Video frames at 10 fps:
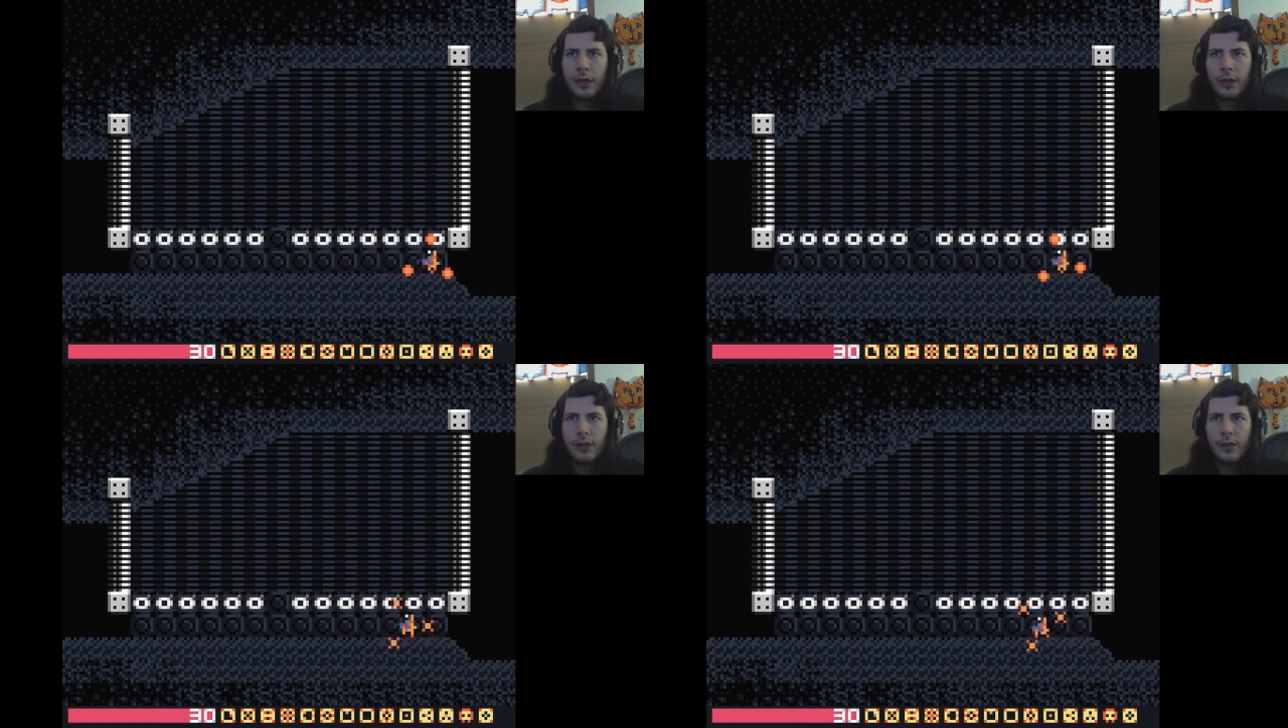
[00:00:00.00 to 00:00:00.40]

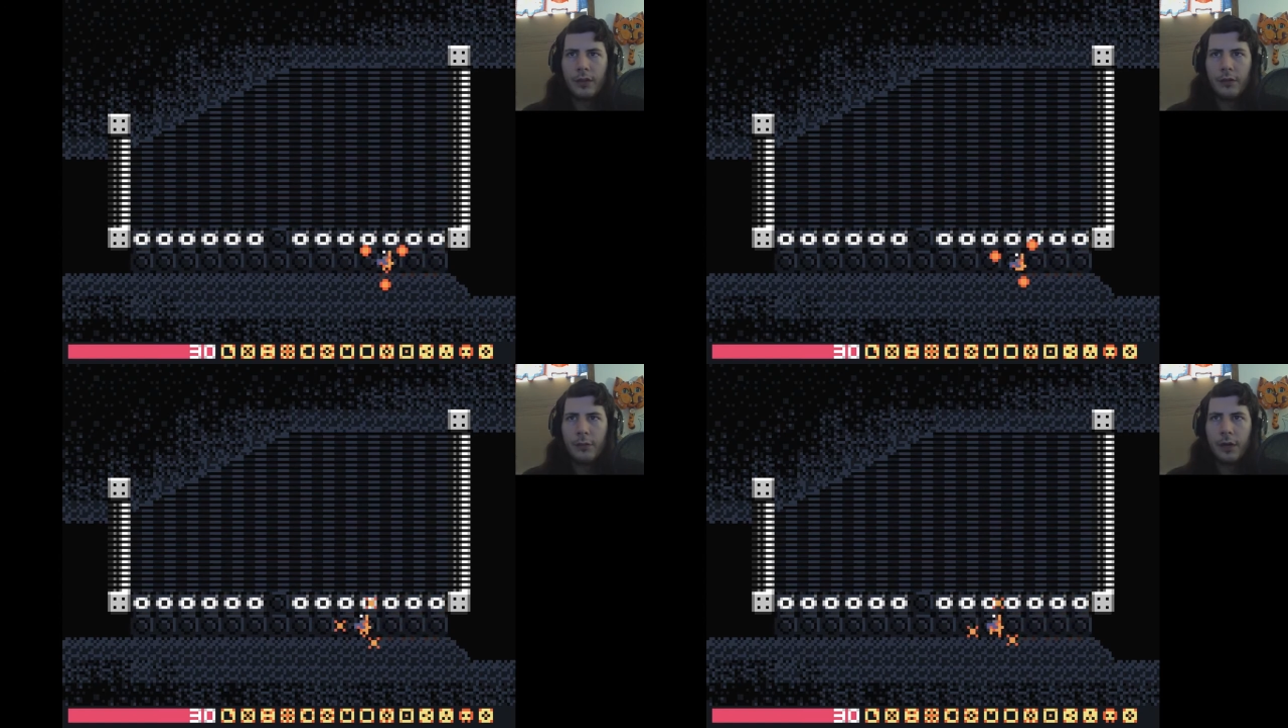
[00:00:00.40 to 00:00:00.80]
like
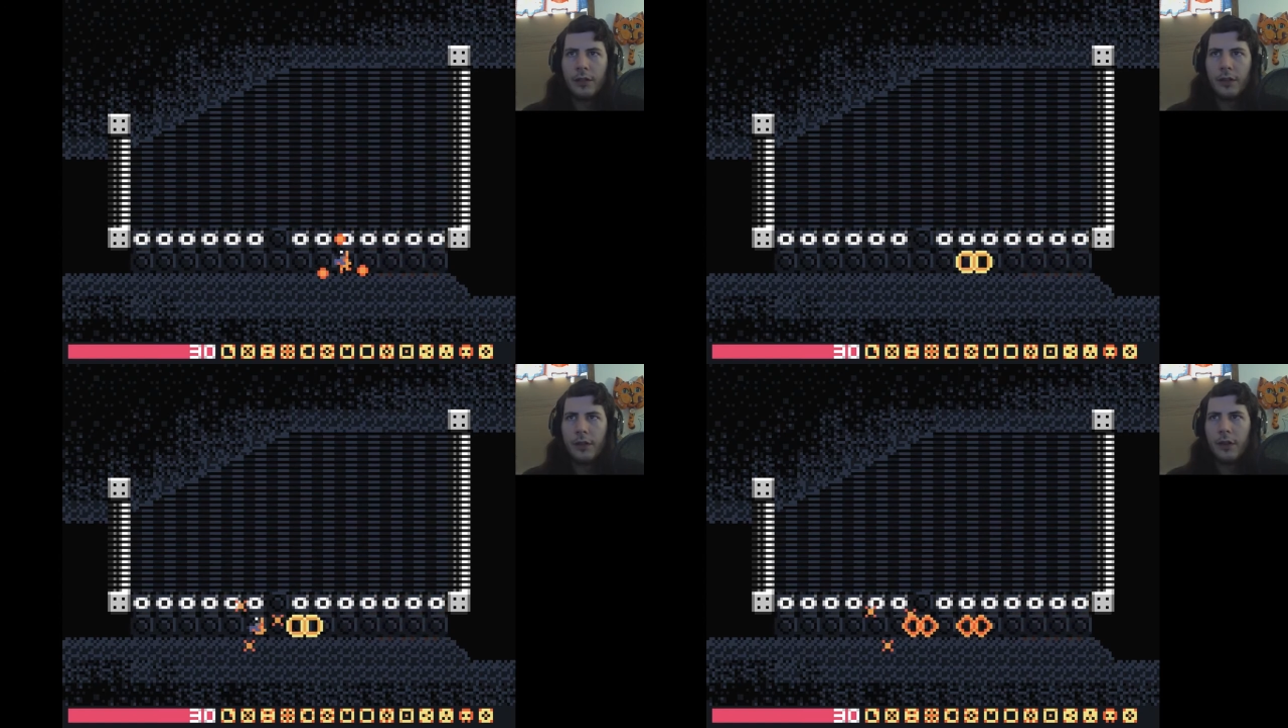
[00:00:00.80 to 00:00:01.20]
6 of them
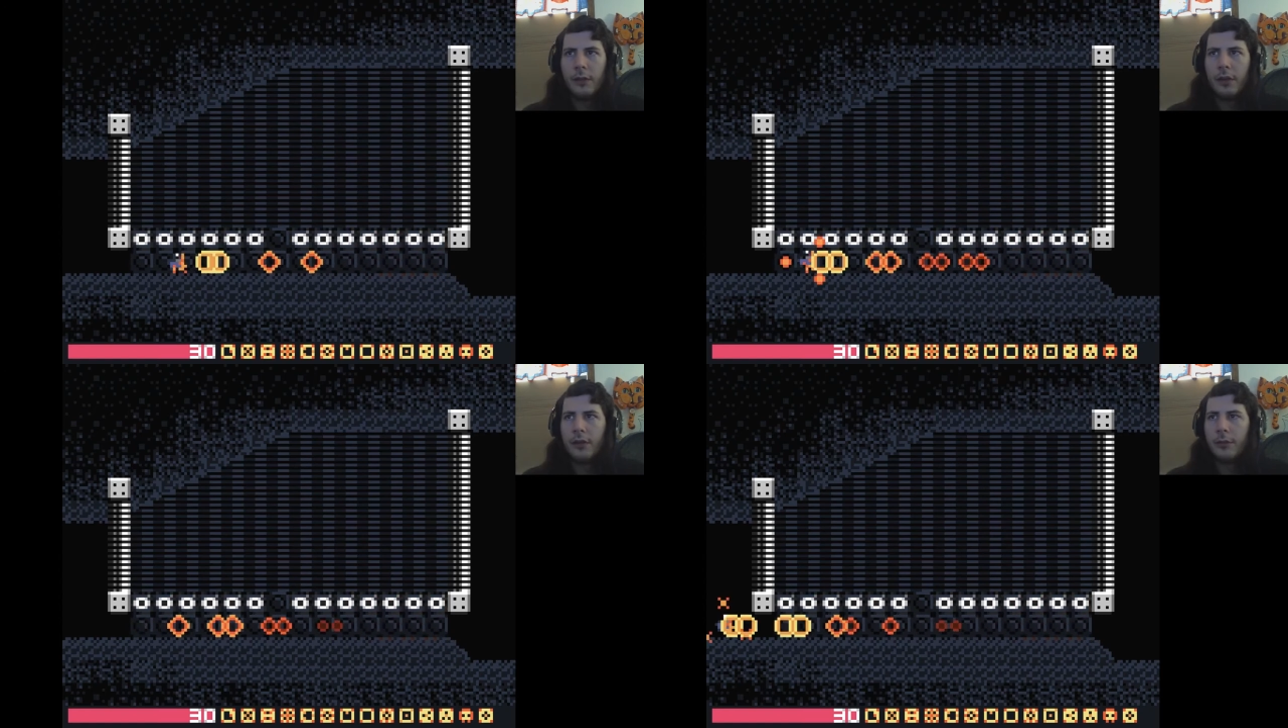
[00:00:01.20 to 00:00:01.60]
right there in
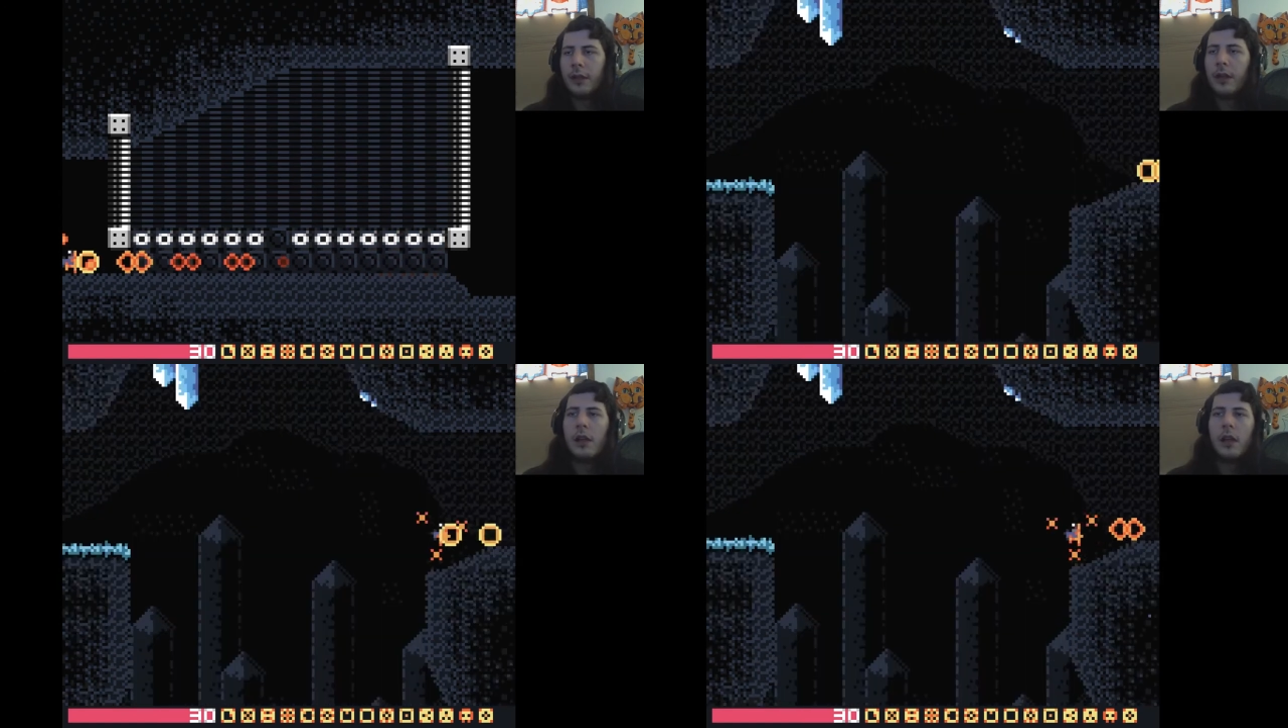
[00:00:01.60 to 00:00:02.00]
the
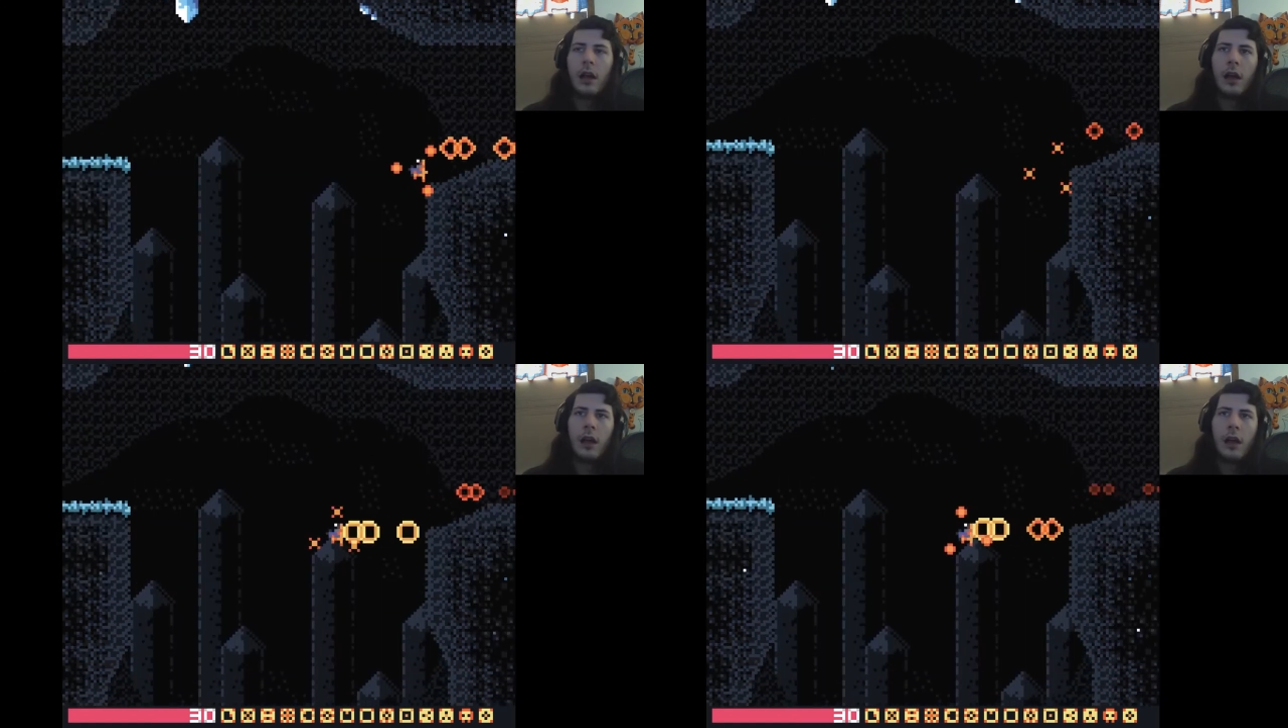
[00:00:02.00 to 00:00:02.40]

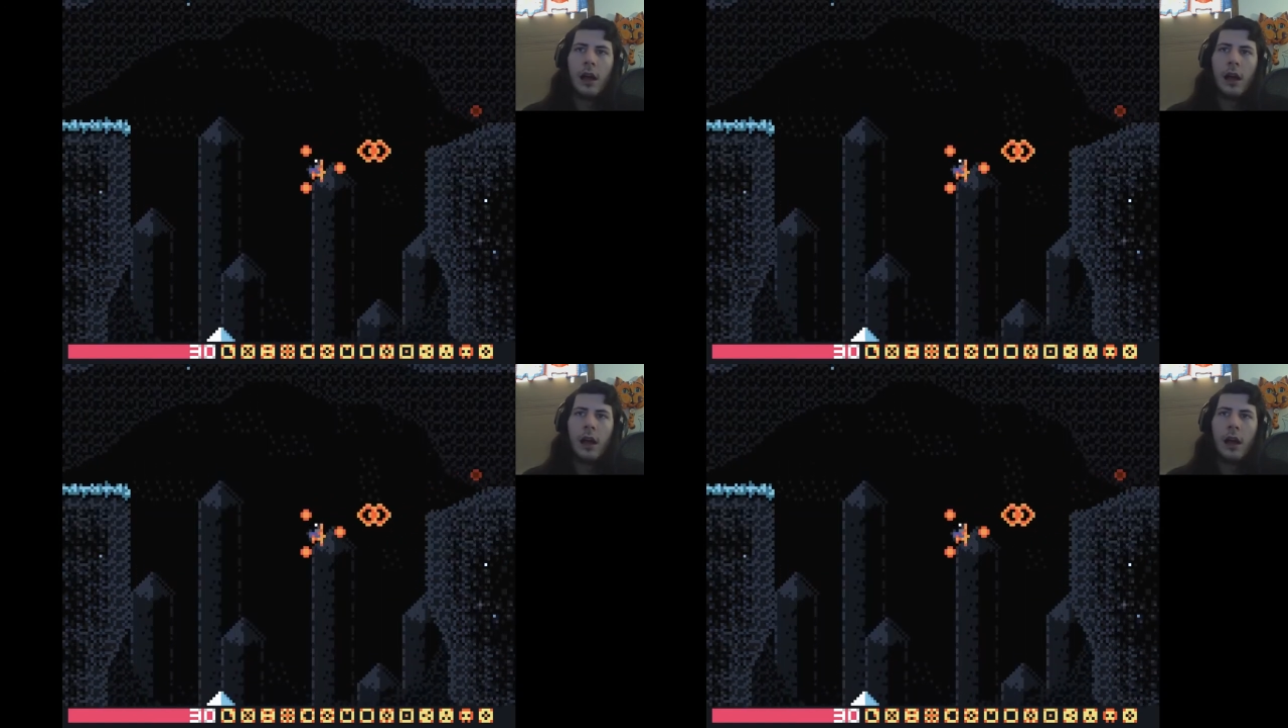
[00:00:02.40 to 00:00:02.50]
hole.